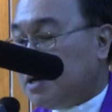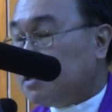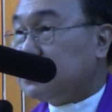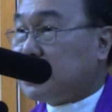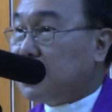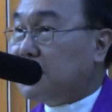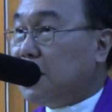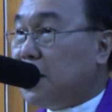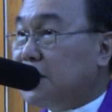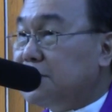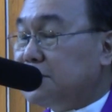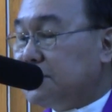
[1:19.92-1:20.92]

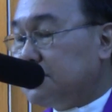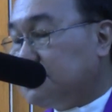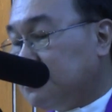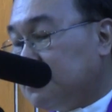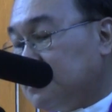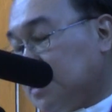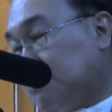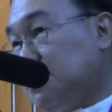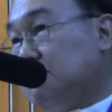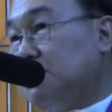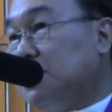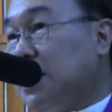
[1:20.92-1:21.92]
Sunlight. Yeah,
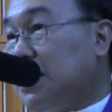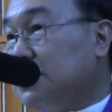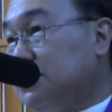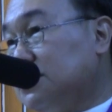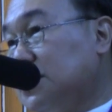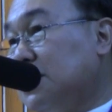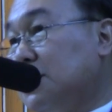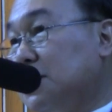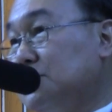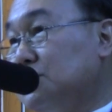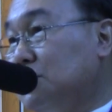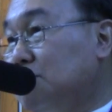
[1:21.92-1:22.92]
people like the
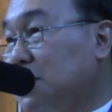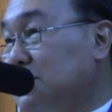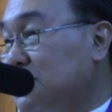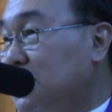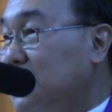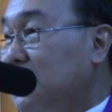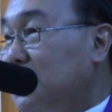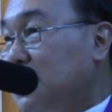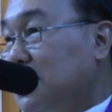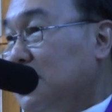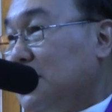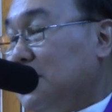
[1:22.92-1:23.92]
sunlight so much,
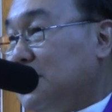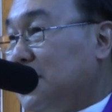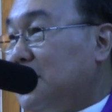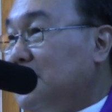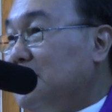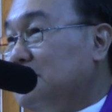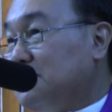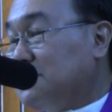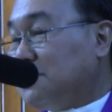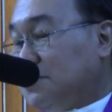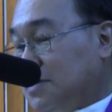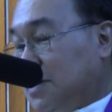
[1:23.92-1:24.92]
they
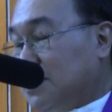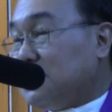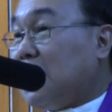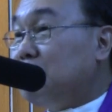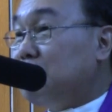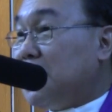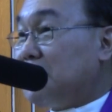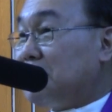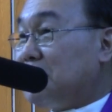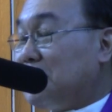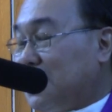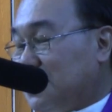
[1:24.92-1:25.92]

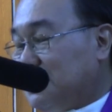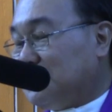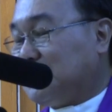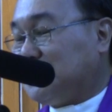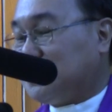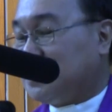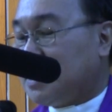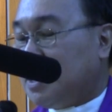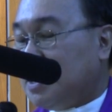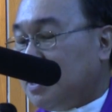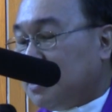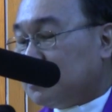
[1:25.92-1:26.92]
sunbathe. Eh?
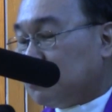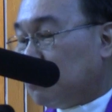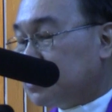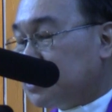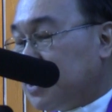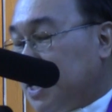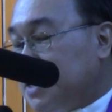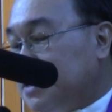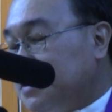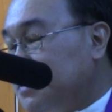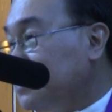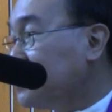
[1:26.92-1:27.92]

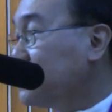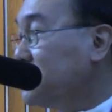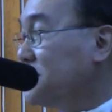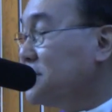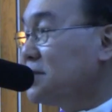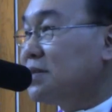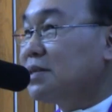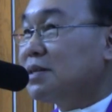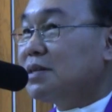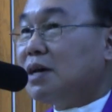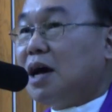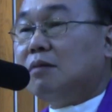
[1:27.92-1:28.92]
Torchlight.
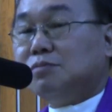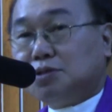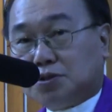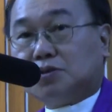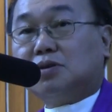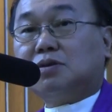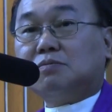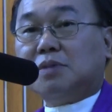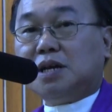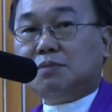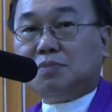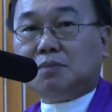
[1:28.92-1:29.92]
I'm sure
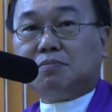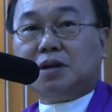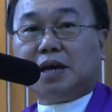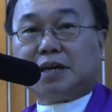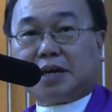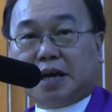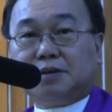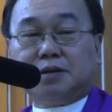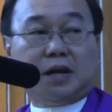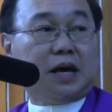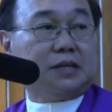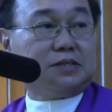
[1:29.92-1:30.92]
many people like
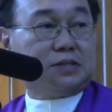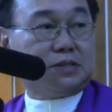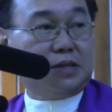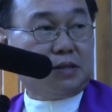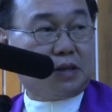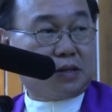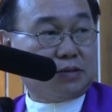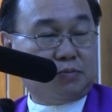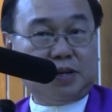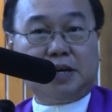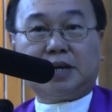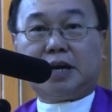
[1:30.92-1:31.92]
candlelight. See, there's so
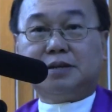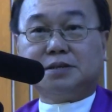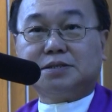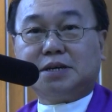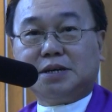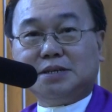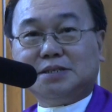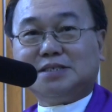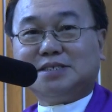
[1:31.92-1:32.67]
many candles here.